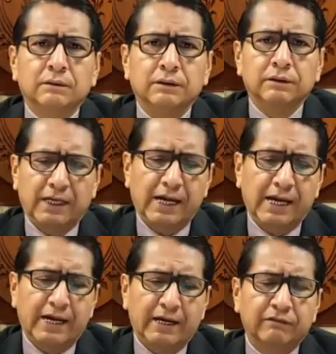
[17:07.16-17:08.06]
You
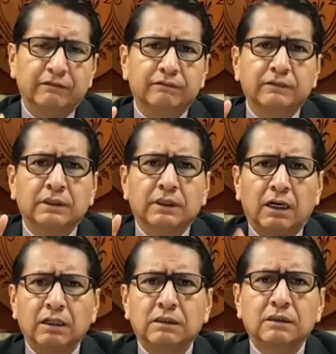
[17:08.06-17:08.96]
have
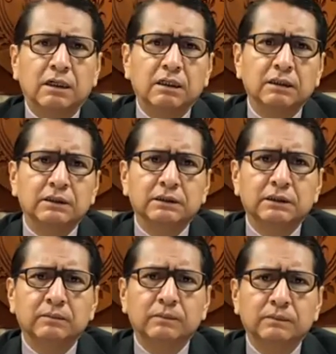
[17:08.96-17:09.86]

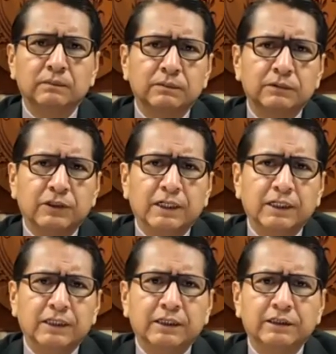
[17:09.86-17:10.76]
alcoholism, drug
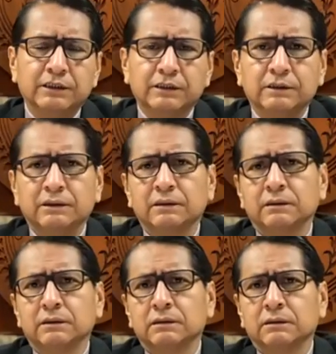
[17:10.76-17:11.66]
addiction,
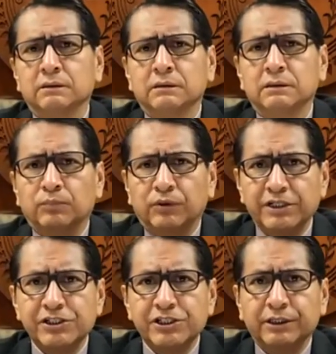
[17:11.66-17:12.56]

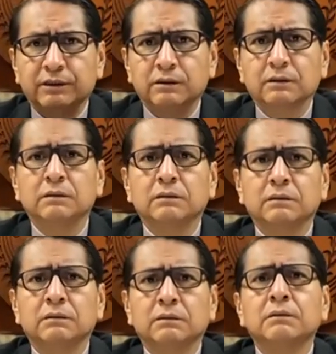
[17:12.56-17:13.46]
depression,
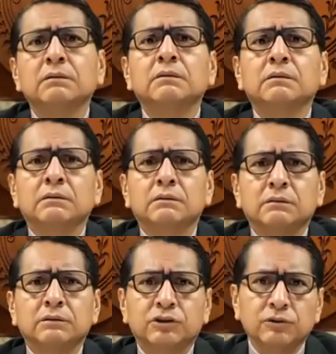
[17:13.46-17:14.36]

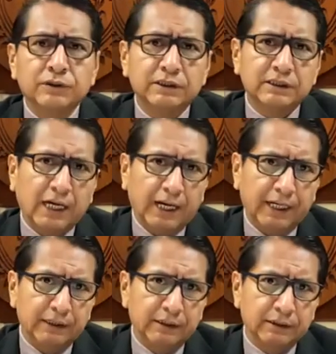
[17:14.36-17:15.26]

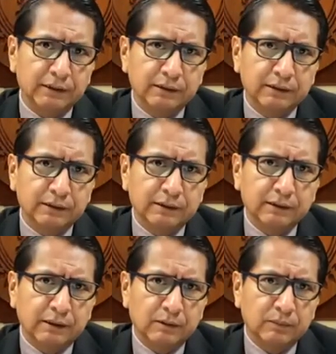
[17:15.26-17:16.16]
suicide
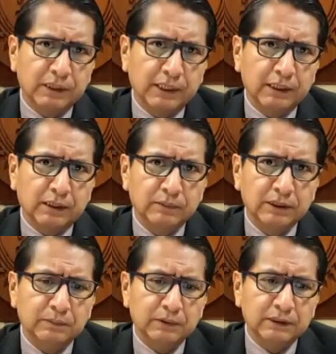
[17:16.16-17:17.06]
that are plaguing our
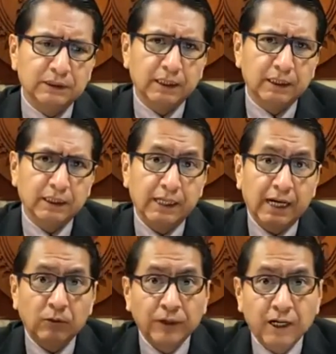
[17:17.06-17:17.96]
people today. And
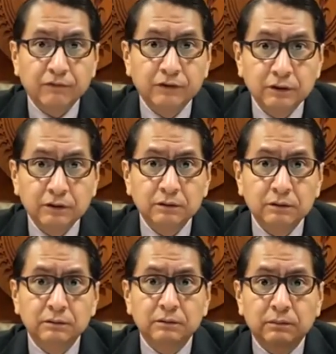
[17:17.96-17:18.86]
now we have a
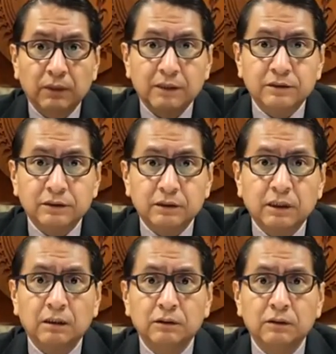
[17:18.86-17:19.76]
new monster
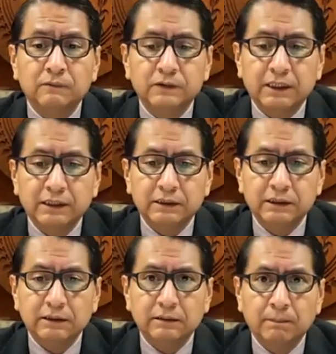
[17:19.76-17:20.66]
called COVID
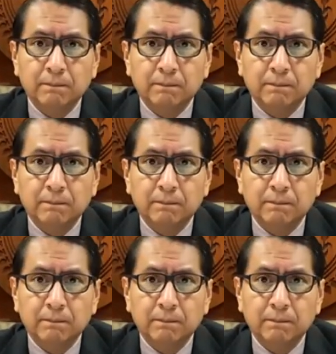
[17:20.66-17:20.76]
19.